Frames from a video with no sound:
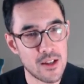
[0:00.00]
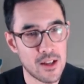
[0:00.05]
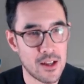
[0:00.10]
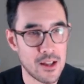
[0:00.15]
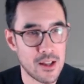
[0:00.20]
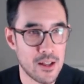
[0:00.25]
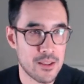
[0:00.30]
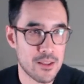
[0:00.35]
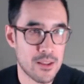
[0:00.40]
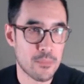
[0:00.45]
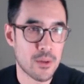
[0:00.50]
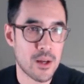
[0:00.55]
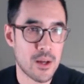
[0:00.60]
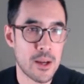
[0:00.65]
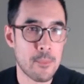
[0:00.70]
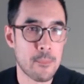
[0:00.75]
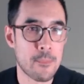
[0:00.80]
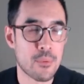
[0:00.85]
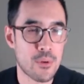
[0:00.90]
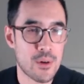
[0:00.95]
uh, the kind
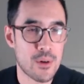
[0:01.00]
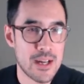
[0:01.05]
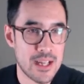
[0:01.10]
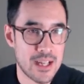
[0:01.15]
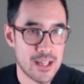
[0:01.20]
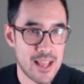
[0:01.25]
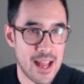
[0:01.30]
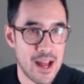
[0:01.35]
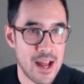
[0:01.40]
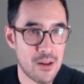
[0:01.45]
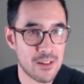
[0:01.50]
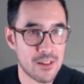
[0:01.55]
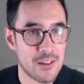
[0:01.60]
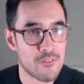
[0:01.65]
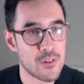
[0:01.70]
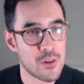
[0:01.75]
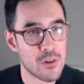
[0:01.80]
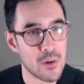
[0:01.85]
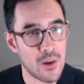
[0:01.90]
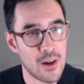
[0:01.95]
of breakdown,
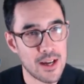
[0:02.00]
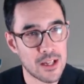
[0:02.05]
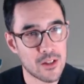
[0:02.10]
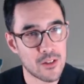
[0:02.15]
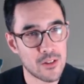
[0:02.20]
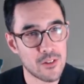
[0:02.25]
if you like,